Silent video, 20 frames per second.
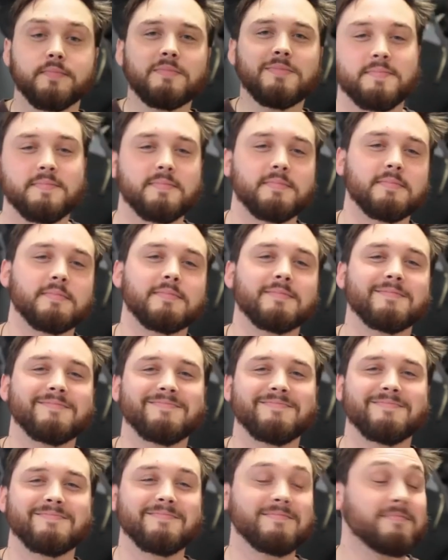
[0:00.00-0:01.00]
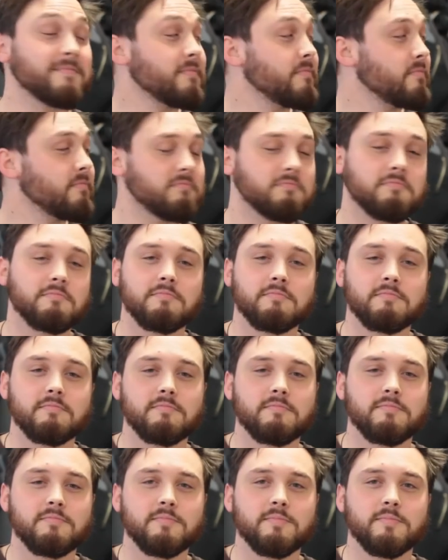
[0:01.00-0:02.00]

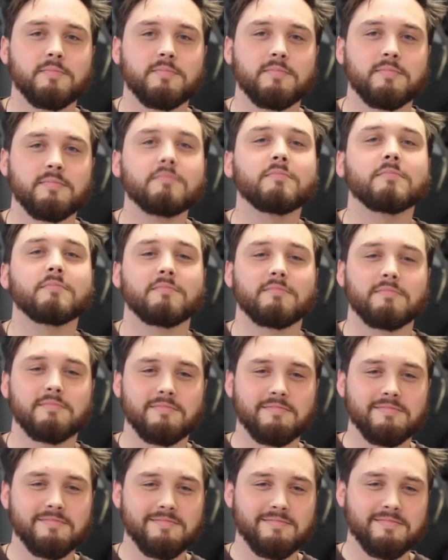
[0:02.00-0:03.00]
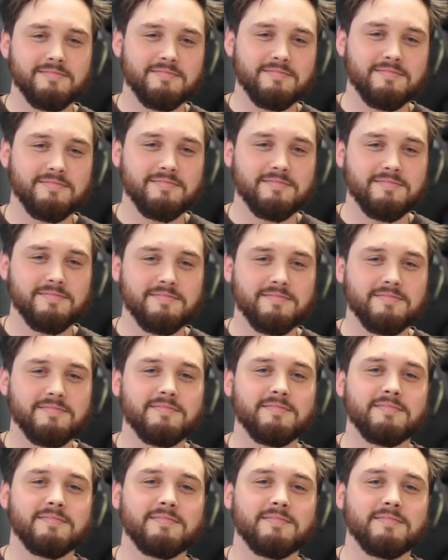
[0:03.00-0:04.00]

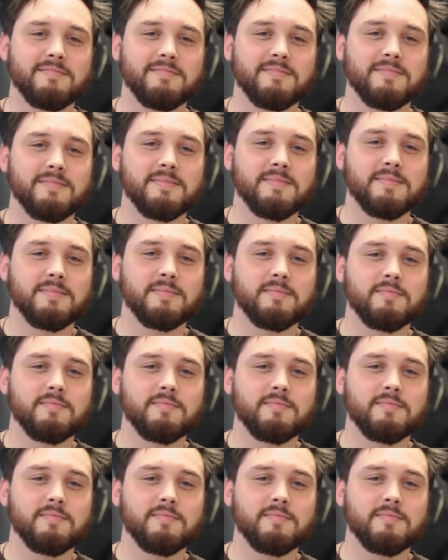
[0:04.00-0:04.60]
The person shown says nothing.